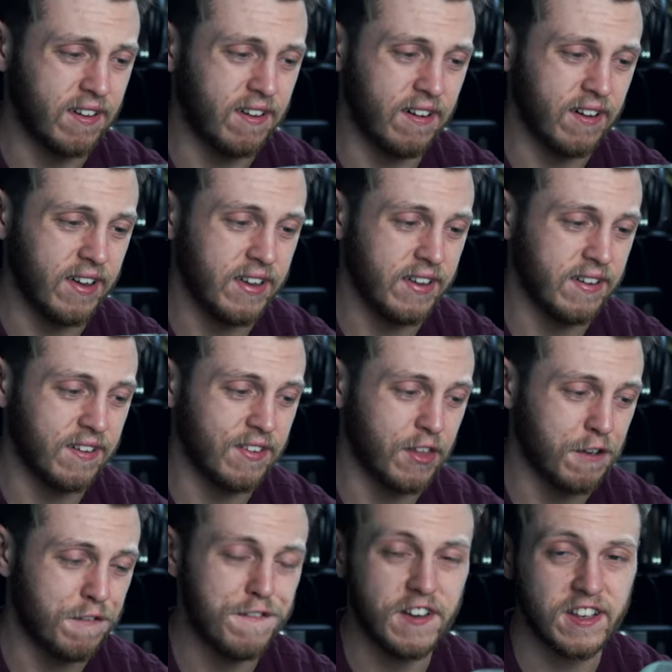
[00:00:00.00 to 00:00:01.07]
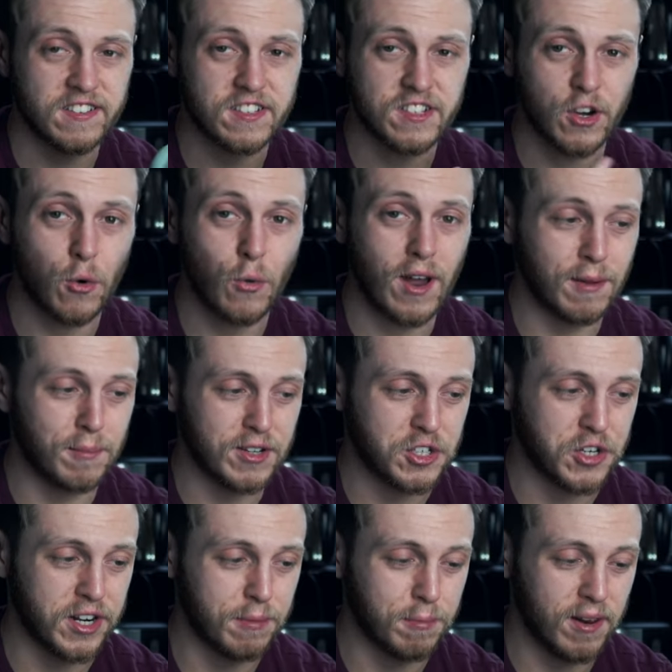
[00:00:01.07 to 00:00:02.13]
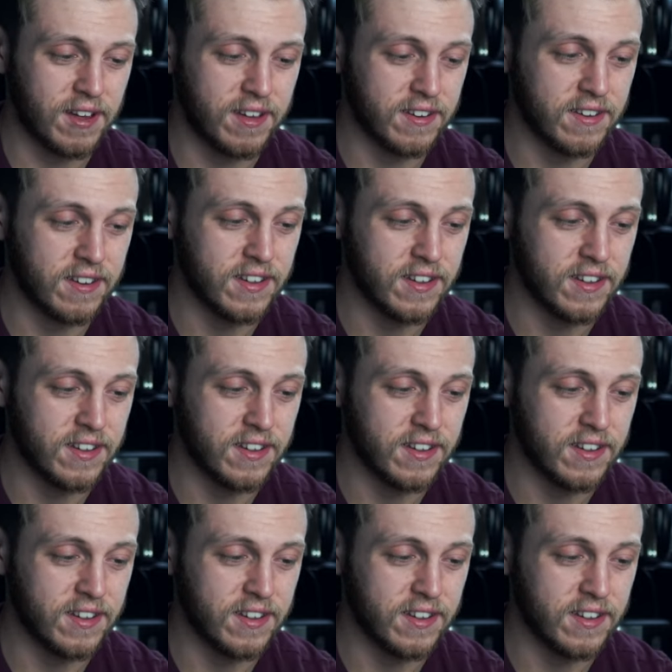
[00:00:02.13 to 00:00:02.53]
I they fit so well on my training plan